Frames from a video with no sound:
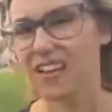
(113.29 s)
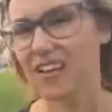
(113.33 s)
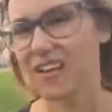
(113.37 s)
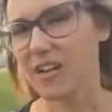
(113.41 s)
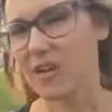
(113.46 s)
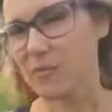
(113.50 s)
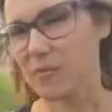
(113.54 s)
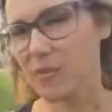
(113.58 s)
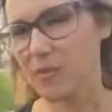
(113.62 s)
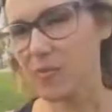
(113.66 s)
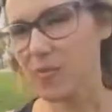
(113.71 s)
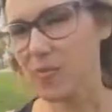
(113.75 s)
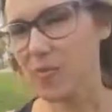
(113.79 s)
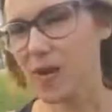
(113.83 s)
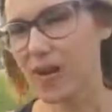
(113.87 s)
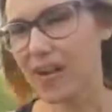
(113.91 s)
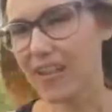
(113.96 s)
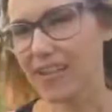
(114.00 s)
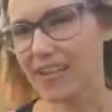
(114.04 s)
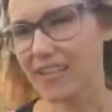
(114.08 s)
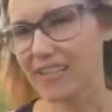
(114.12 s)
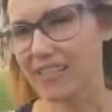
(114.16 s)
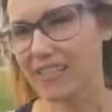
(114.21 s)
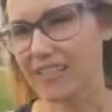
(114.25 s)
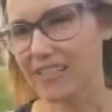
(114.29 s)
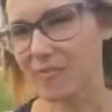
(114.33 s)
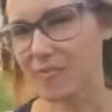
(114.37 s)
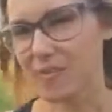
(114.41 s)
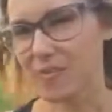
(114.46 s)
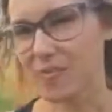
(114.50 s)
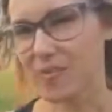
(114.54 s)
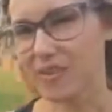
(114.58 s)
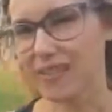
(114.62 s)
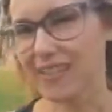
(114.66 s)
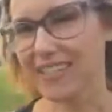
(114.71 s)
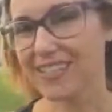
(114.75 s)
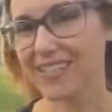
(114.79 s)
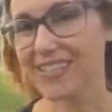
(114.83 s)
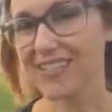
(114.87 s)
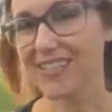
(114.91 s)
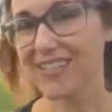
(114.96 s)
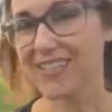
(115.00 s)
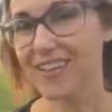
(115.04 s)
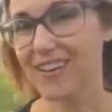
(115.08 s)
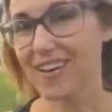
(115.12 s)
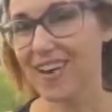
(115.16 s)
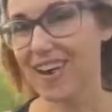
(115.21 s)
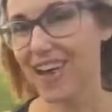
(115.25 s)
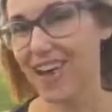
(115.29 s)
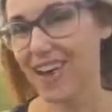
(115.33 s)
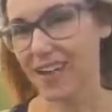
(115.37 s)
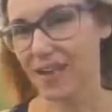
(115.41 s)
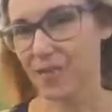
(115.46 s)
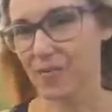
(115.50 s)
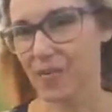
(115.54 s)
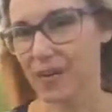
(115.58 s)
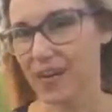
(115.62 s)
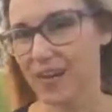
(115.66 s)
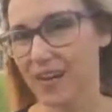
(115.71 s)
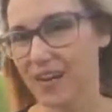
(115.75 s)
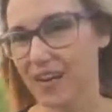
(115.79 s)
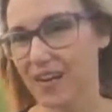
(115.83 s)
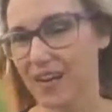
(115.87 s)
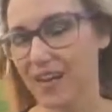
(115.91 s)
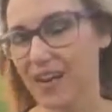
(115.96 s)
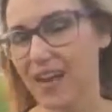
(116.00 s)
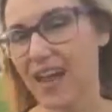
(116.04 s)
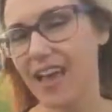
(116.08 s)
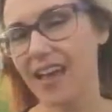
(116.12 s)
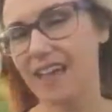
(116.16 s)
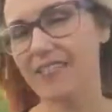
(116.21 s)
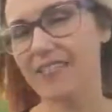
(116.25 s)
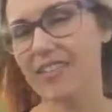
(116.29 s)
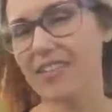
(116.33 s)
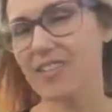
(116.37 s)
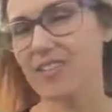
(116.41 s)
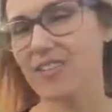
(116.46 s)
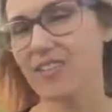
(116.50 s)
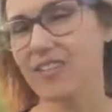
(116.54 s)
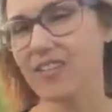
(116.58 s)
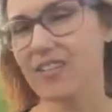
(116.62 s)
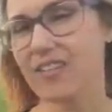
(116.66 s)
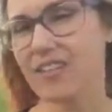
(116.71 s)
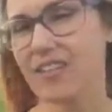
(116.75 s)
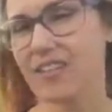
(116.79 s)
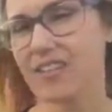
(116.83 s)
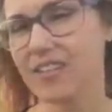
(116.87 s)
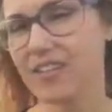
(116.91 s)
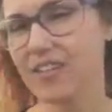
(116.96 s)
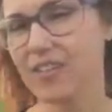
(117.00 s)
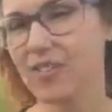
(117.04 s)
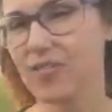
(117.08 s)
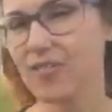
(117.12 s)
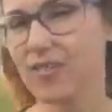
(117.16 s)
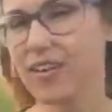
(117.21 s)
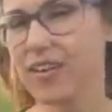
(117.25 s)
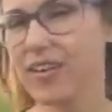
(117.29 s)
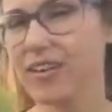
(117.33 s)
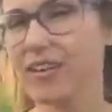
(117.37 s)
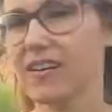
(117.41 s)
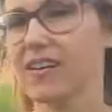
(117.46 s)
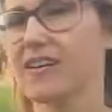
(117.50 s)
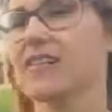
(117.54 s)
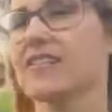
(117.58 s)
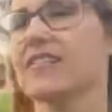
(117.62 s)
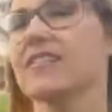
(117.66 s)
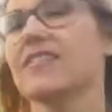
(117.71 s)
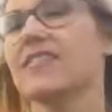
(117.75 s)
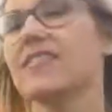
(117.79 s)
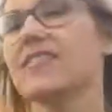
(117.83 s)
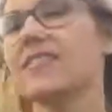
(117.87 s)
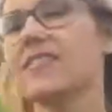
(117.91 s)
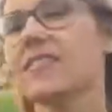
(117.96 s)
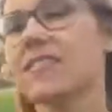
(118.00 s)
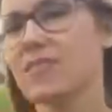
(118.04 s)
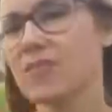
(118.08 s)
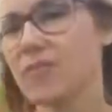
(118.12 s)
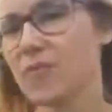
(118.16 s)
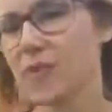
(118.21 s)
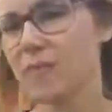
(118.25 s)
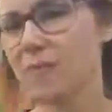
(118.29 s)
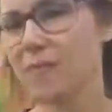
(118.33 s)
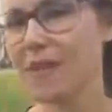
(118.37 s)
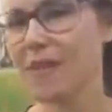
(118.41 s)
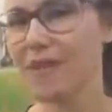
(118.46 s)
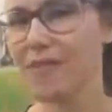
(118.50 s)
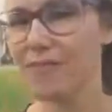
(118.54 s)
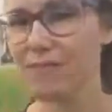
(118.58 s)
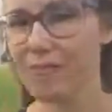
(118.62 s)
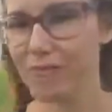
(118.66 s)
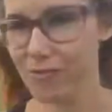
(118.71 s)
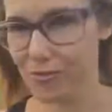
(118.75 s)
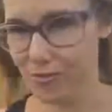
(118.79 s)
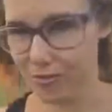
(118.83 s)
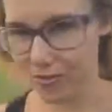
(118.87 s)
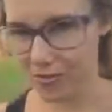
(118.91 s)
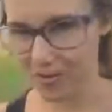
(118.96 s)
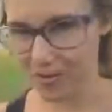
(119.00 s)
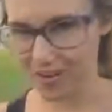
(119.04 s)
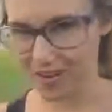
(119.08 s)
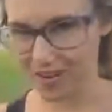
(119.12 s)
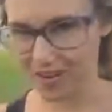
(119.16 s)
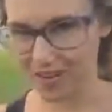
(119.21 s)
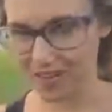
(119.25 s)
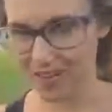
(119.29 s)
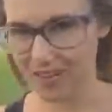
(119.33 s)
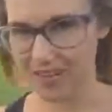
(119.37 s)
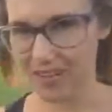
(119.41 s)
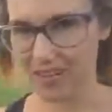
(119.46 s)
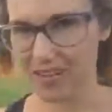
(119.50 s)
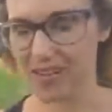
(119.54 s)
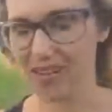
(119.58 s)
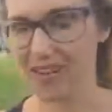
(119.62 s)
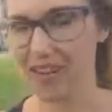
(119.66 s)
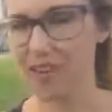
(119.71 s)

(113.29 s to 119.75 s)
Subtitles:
Number 1 is to be willing to start anywhere. Henry started his career sweeping floors,